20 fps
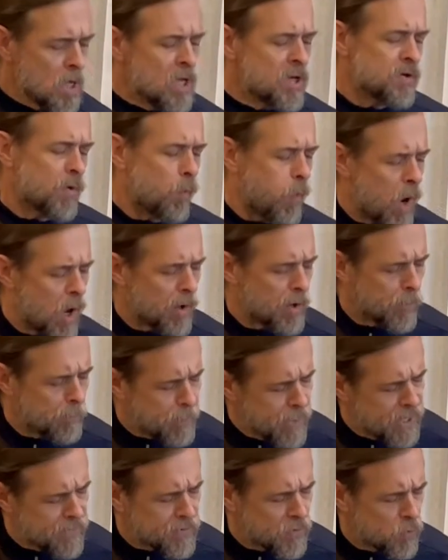Don't wanna
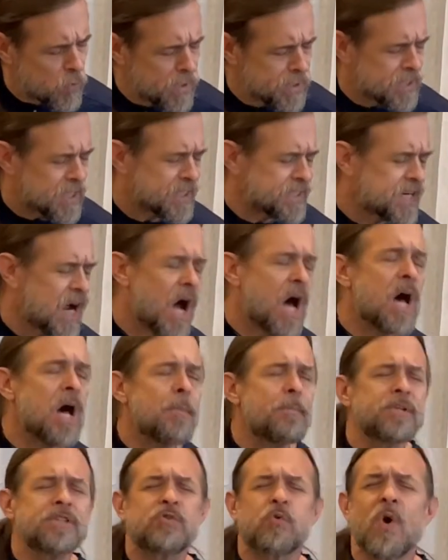be there when
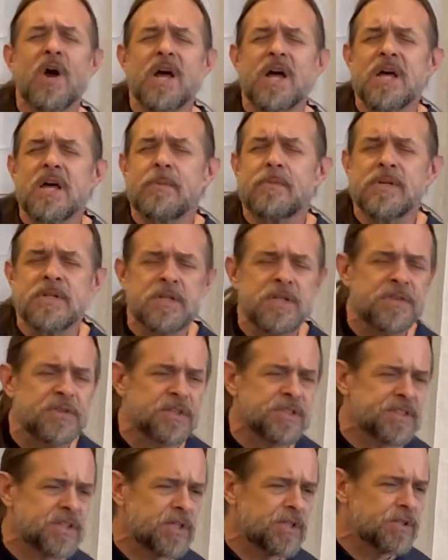Catawba's where beneath the
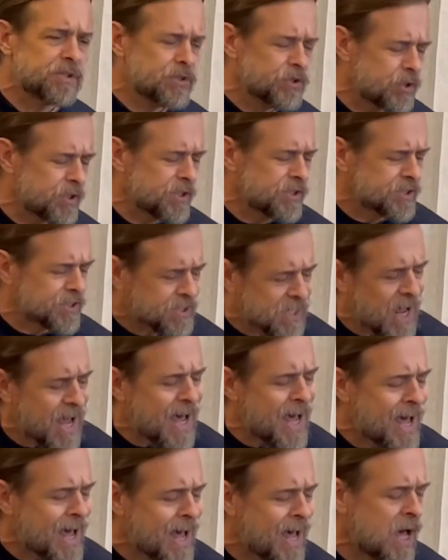sun-drenched
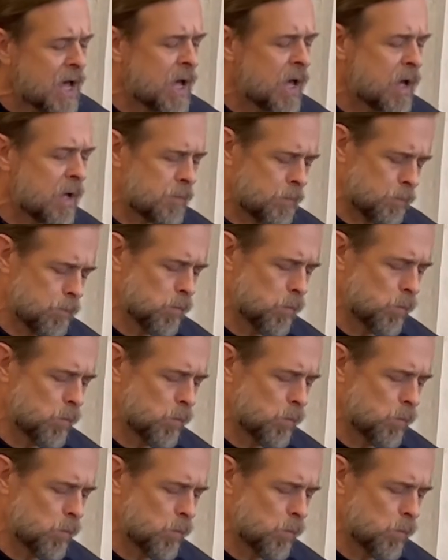sky.